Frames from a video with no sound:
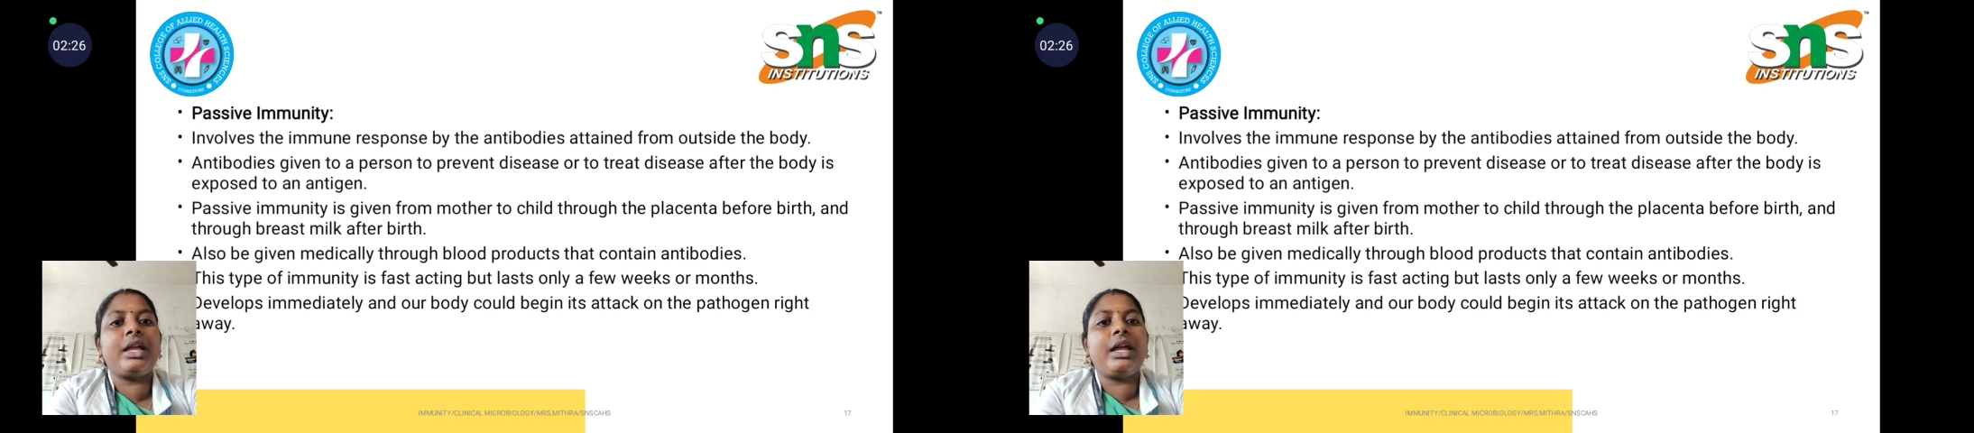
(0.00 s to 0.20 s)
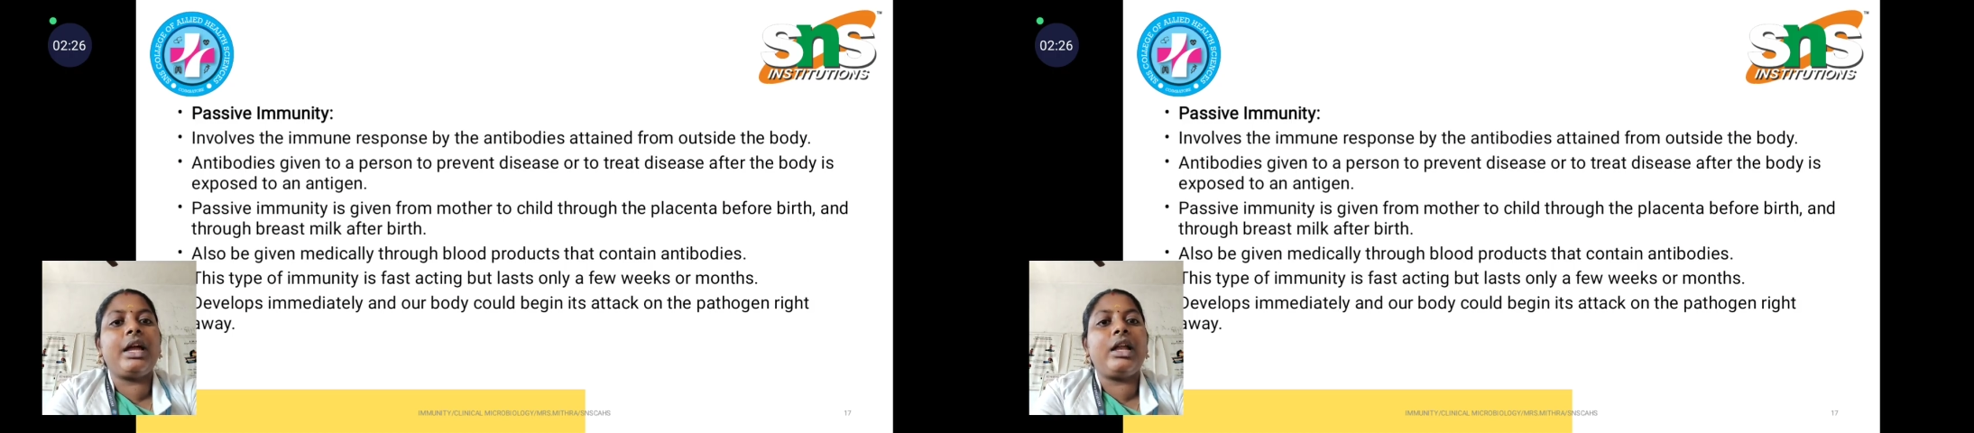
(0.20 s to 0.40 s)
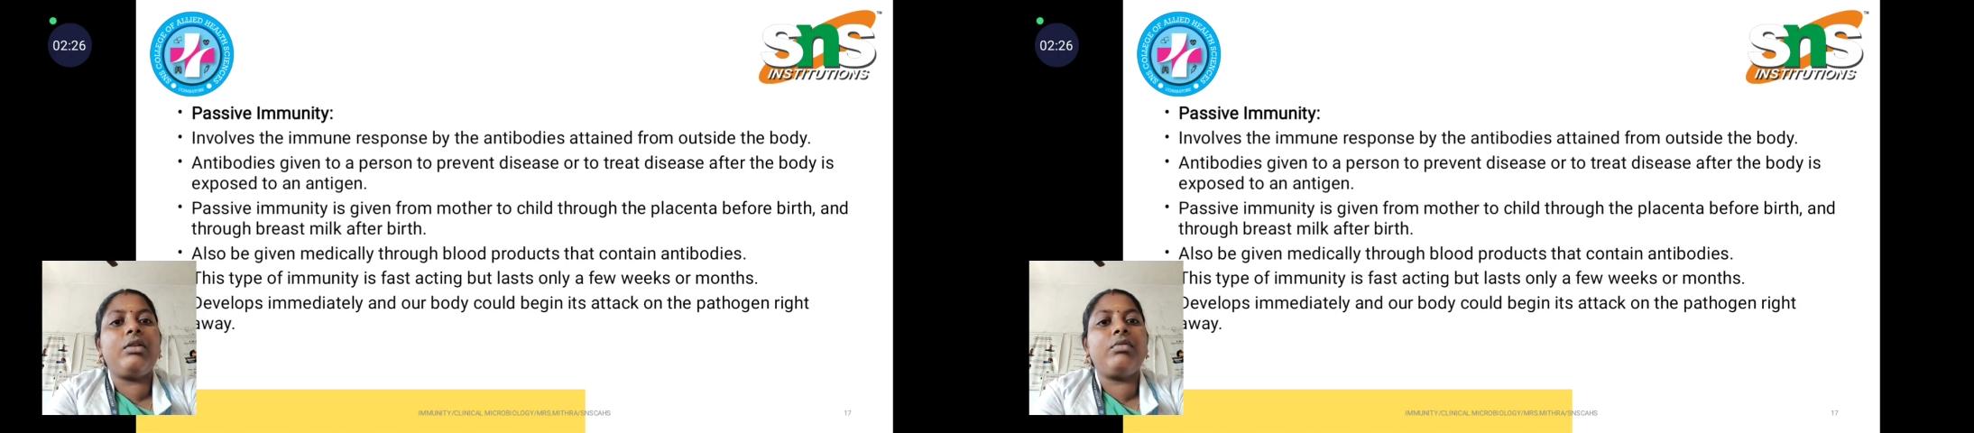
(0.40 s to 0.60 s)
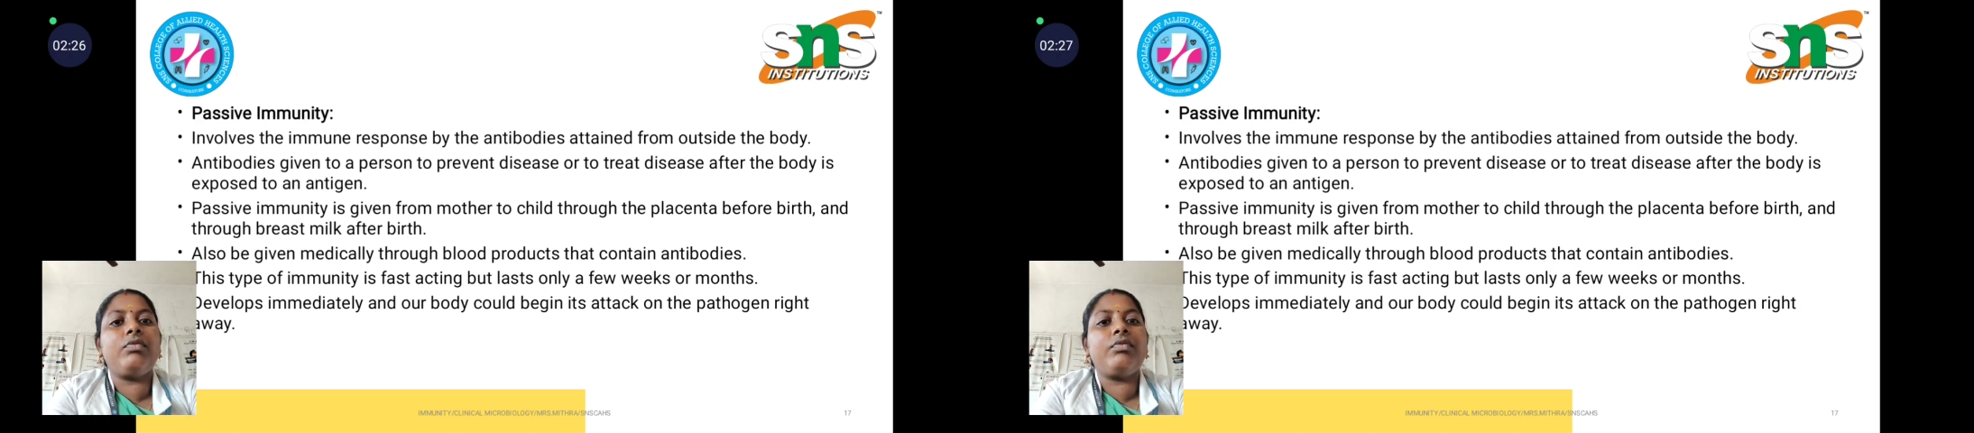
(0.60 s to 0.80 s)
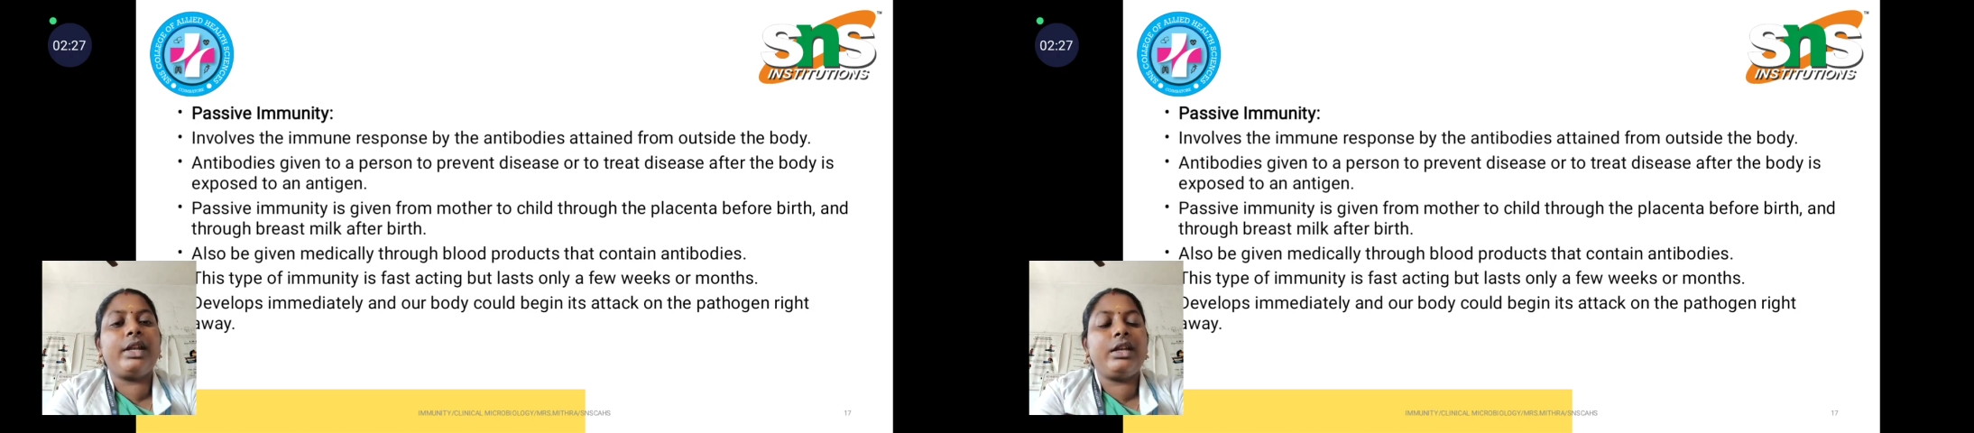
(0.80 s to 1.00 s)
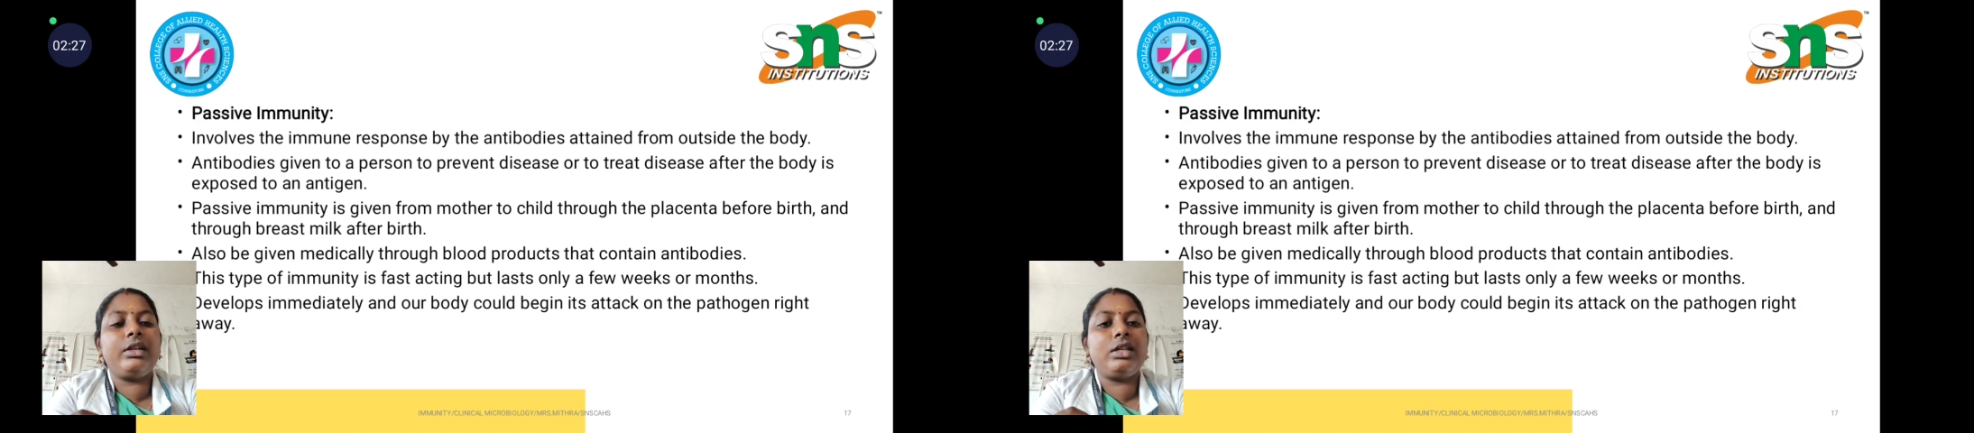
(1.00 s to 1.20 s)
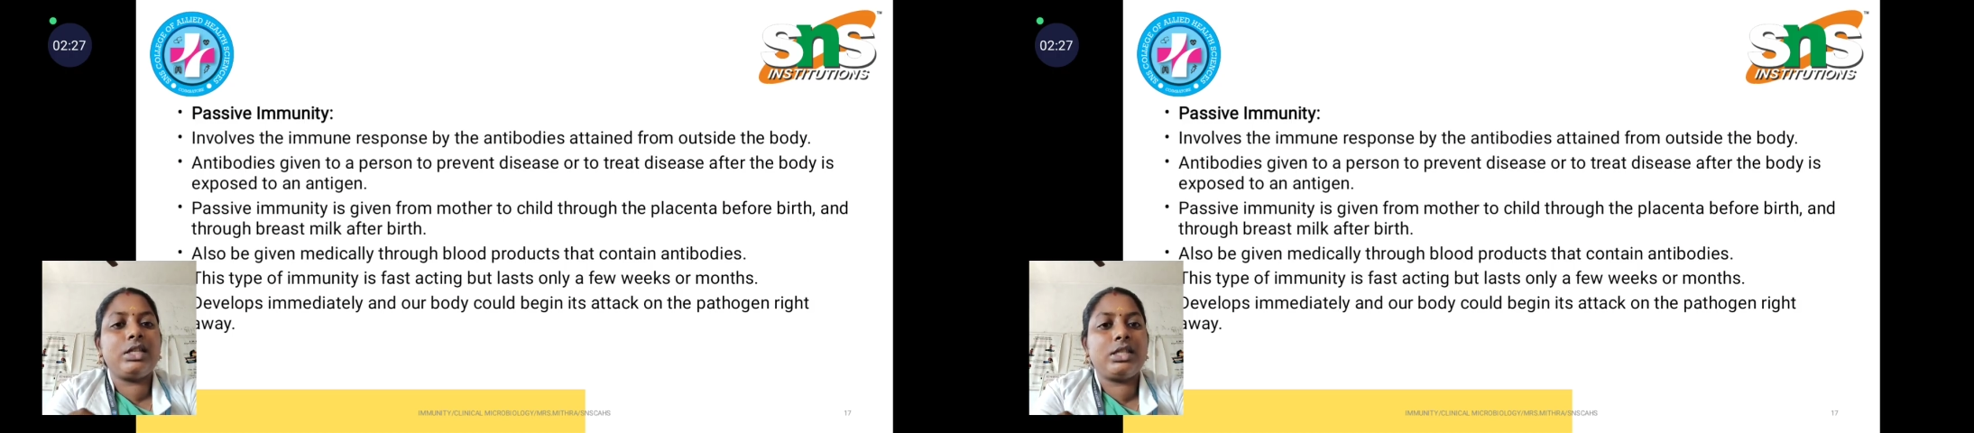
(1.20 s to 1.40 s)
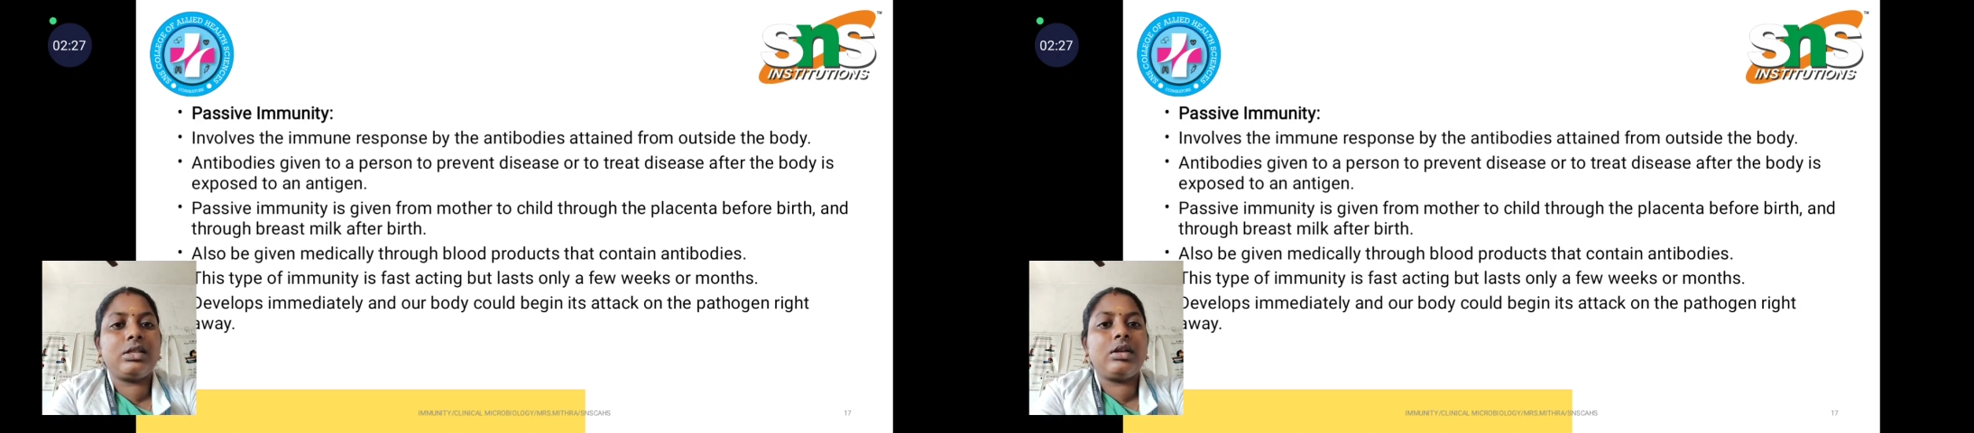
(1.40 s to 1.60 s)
and when it is